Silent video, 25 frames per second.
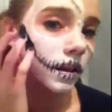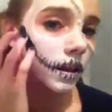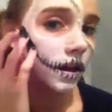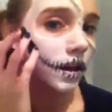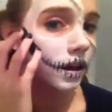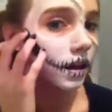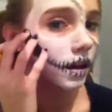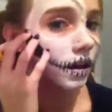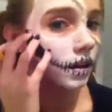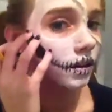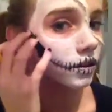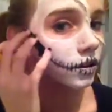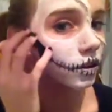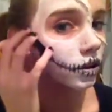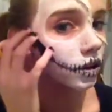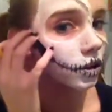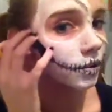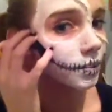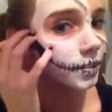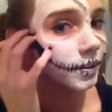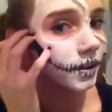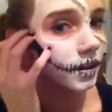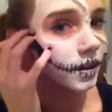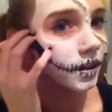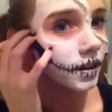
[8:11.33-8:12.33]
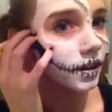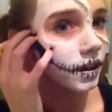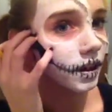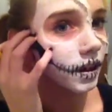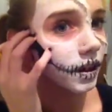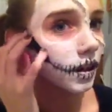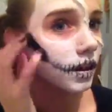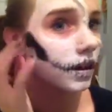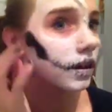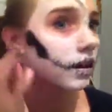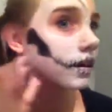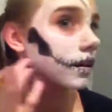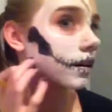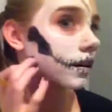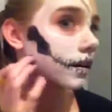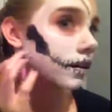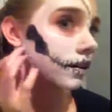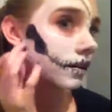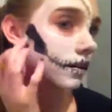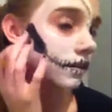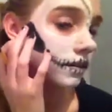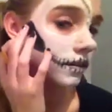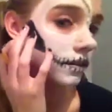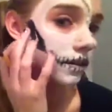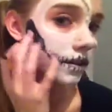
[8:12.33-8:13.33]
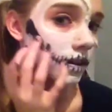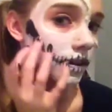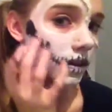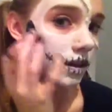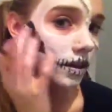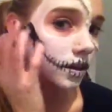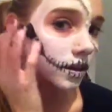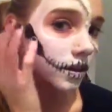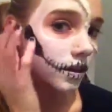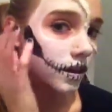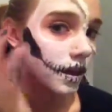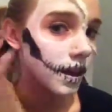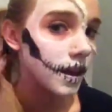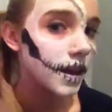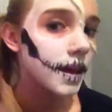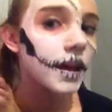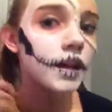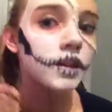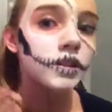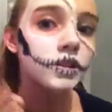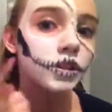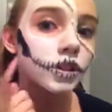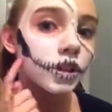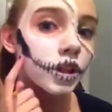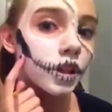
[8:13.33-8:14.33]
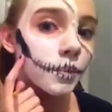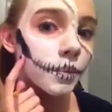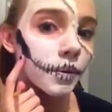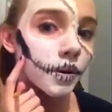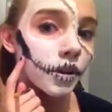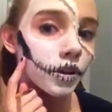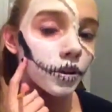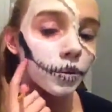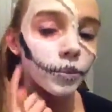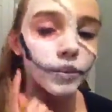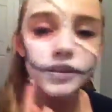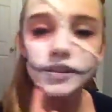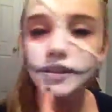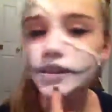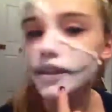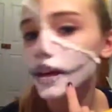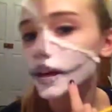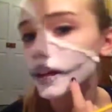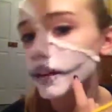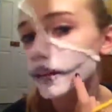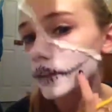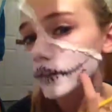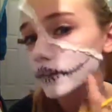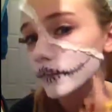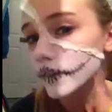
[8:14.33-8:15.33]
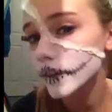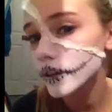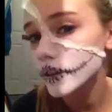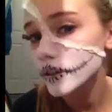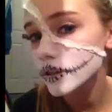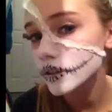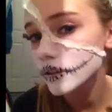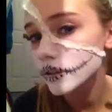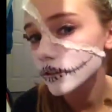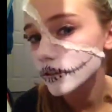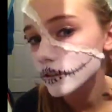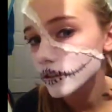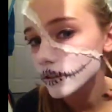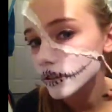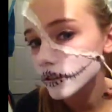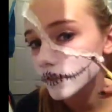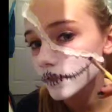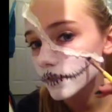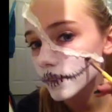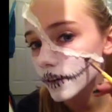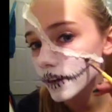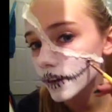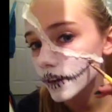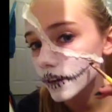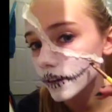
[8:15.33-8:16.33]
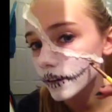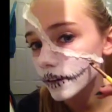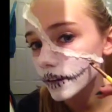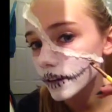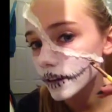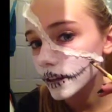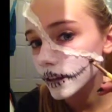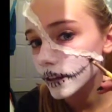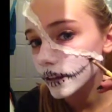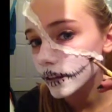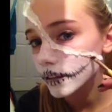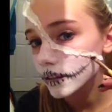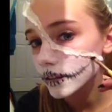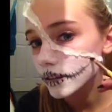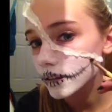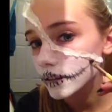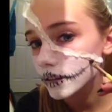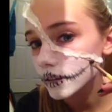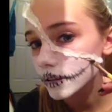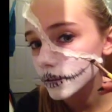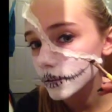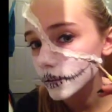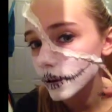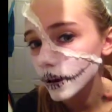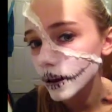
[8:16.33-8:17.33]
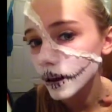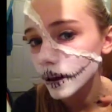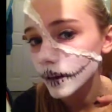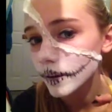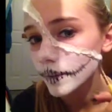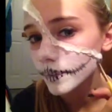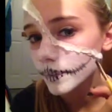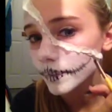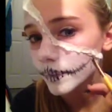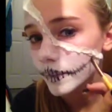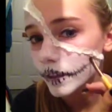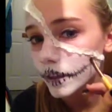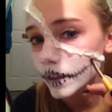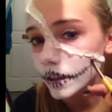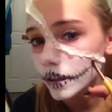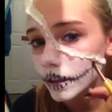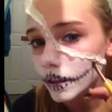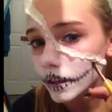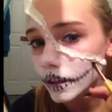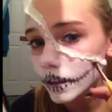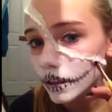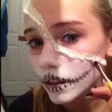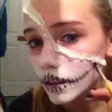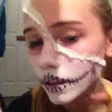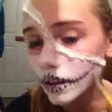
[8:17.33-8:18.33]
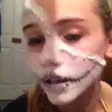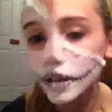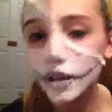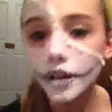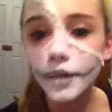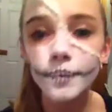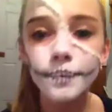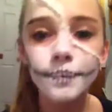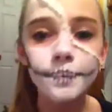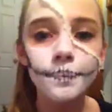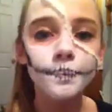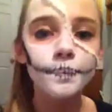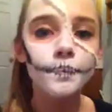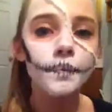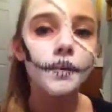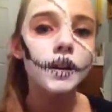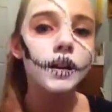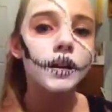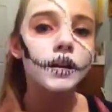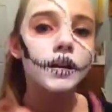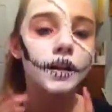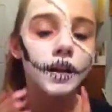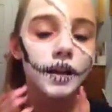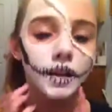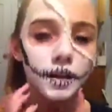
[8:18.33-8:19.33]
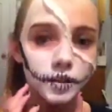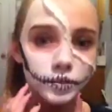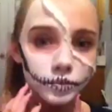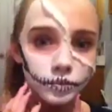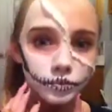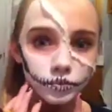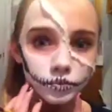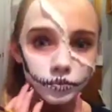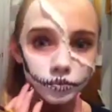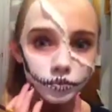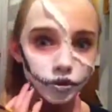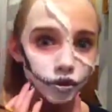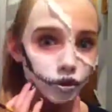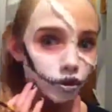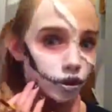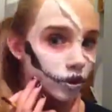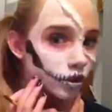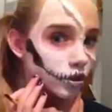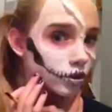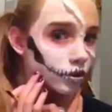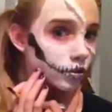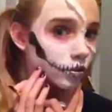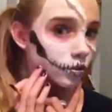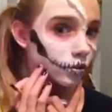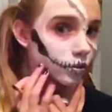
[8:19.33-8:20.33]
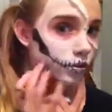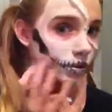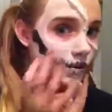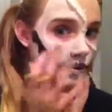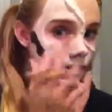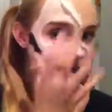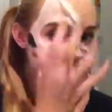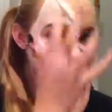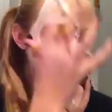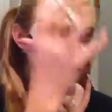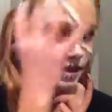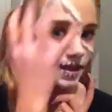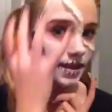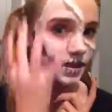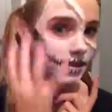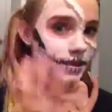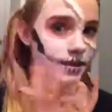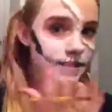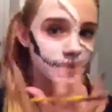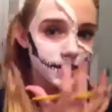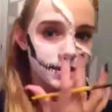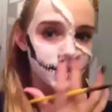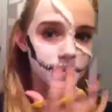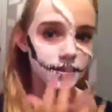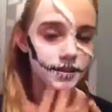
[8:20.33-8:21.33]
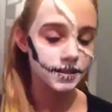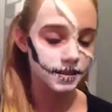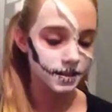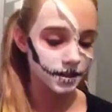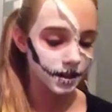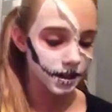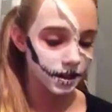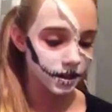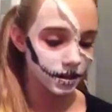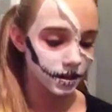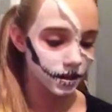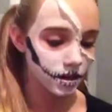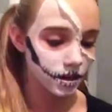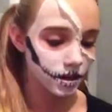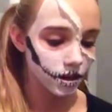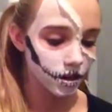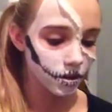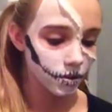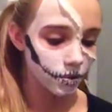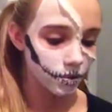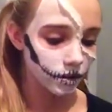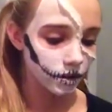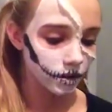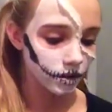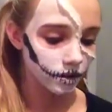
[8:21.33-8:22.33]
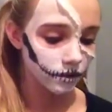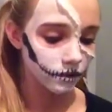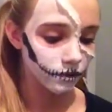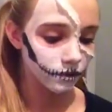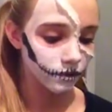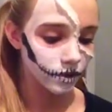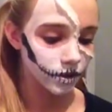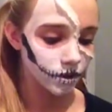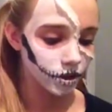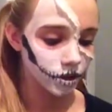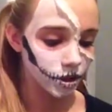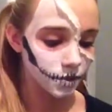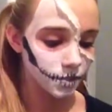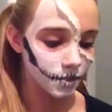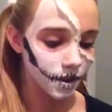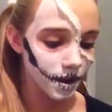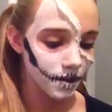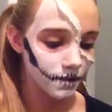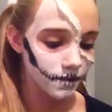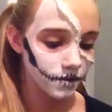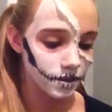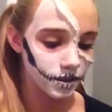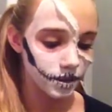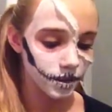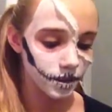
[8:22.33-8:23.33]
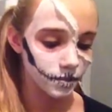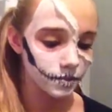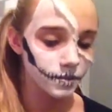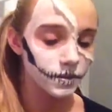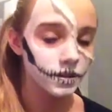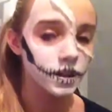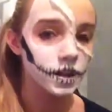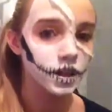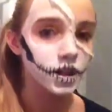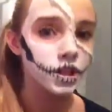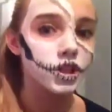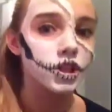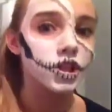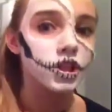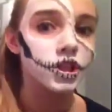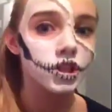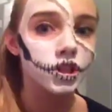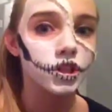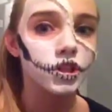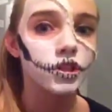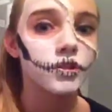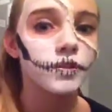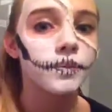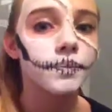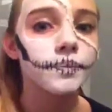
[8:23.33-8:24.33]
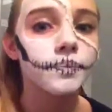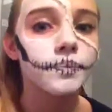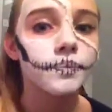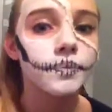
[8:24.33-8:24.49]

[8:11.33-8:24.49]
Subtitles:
your opening here is only going to be on the one side. The rest you can just fade out into here. Okay, so once this is done, we're going to finish up everything we need to do